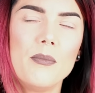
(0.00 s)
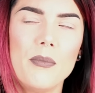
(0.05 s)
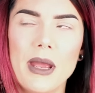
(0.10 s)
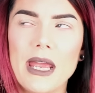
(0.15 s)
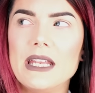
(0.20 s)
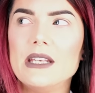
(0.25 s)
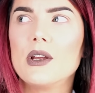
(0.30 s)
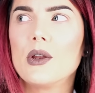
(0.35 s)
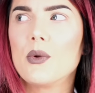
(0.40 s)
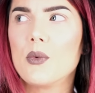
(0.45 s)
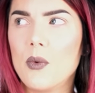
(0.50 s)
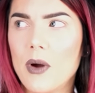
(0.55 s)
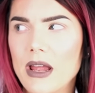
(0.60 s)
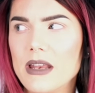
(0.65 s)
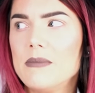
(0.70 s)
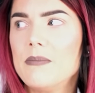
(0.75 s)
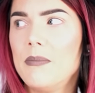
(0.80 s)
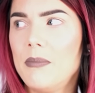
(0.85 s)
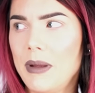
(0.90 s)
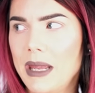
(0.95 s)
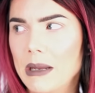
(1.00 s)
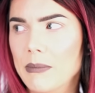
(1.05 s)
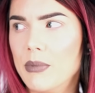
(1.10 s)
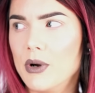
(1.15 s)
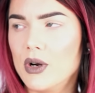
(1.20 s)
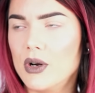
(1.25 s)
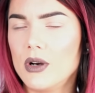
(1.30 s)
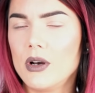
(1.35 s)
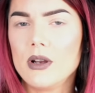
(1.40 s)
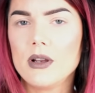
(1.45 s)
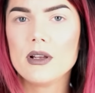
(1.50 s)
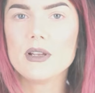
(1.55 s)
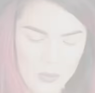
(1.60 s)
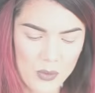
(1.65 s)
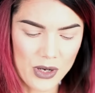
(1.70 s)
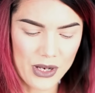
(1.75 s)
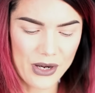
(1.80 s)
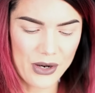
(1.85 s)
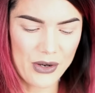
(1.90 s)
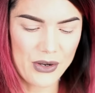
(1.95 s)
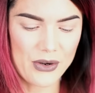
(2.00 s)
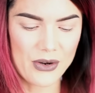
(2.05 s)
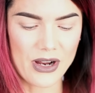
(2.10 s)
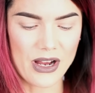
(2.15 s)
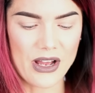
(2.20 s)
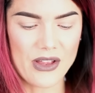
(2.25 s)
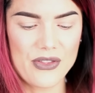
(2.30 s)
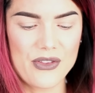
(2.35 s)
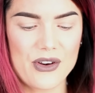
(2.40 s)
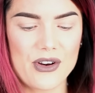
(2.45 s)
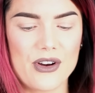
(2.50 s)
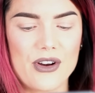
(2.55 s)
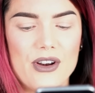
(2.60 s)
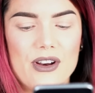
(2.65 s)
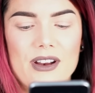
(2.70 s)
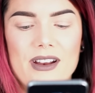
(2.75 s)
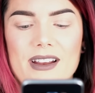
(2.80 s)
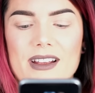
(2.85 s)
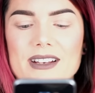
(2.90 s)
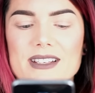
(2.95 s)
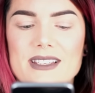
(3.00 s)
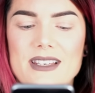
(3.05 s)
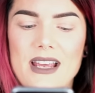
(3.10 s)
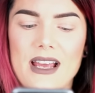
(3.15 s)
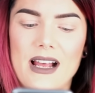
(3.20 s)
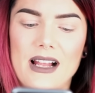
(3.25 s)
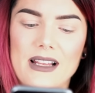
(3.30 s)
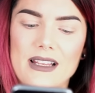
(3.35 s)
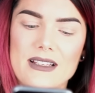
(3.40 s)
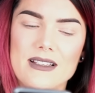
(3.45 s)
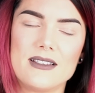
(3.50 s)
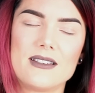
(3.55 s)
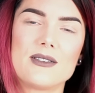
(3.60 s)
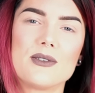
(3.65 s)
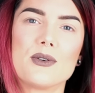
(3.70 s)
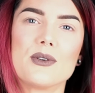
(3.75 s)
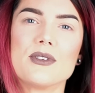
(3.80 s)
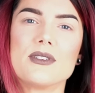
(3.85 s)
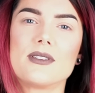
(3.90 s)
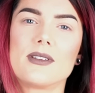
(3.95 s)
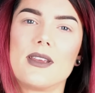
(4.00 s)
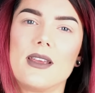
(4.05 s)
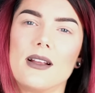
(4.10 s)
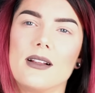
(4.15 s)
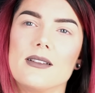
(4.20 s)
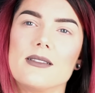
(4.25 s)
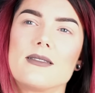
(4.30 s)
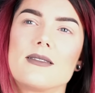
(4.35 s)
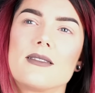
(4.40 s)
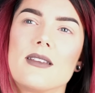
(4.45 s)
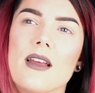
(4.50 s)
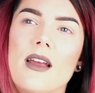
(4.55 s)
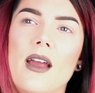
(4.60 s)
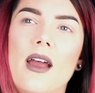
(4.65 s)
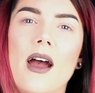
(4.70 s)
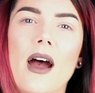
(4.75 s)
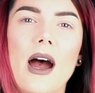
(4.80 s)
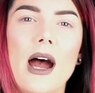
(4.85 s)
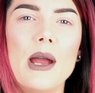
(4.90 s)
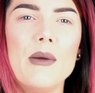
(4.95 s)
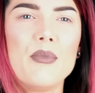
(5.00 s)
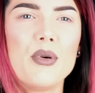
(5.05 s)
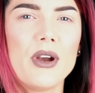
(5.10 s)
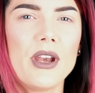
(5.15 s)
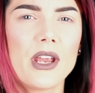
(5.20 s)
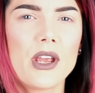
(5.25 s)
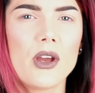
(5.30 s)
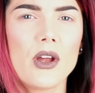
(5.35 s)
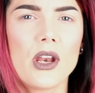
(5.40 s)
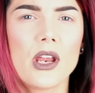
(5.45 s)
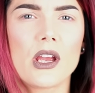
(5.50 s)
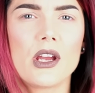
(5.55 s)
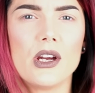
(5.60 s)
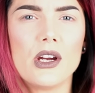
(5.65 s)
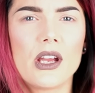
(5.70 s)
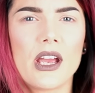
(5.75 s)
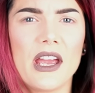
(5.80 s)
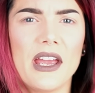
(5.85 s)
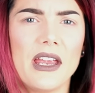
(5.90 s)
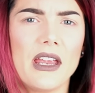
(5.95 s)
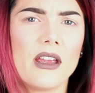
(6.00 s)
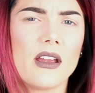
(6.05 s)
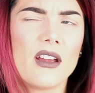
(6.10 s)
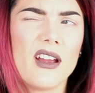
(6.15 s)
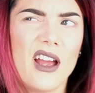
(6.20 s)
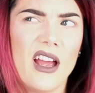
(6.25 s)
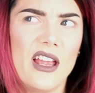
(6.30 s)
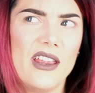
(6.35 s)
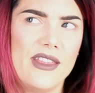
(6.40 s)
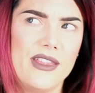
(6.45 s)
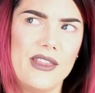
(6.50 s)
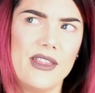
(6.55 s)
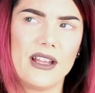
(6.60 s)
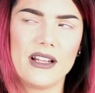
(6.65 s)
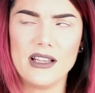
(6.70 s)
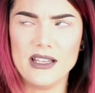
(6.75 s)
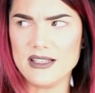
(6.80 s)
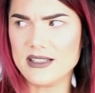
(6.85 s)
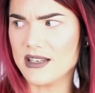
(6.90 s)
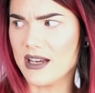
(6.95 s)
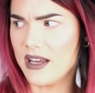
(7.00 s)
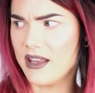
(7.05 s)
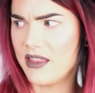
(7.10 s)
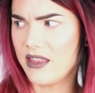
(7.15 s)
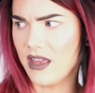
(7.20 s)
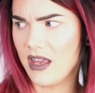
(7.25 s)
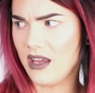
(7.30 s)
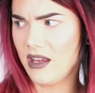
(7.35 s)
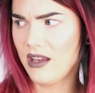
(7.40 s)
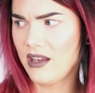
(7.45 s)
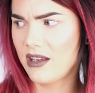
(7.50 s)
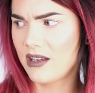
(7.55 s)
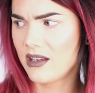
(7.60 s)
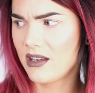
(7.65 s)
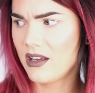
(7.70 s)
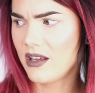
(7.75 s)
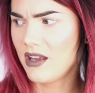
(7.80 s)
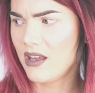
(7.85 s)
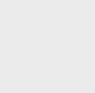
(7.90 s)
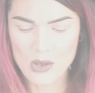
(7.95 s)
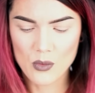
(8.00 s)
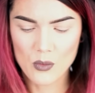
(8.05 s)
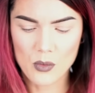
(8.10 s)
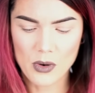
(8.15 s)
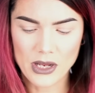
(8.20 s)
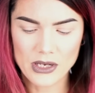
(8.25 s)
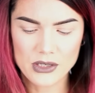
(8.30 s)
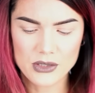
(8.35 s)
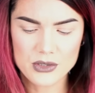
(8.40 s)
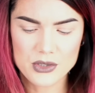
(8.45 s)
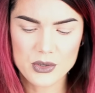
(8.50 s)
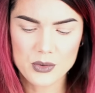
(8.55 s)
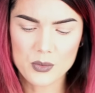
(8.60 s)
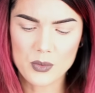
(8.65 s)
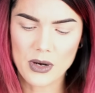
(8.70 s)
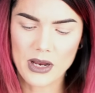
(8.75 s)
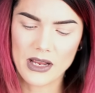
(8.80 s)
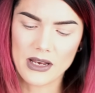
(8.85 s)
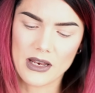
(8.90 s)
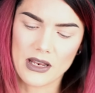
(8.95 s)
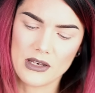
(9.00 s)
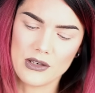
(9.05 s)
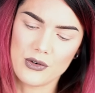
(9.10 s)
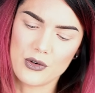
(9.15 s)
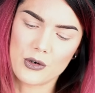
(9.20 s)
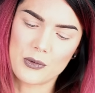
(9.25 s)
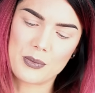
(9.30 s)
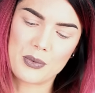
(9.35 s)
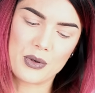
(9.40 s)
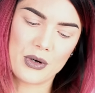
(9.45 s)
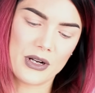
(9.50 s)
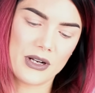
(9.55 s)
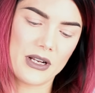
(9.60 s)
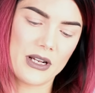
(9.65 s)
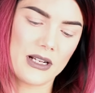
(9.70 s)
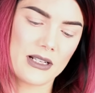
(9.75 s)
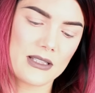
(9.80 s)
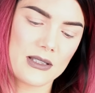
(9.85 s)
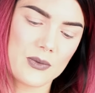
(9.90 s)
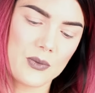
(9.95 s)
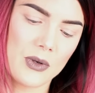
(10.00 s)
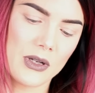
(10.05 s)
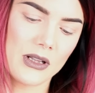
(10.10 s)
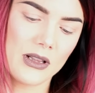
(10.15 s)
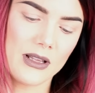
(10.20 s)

paint on white paper. What are your other talents or skills? I'm pretty good in cooking, at least I think. Why don't you write in your product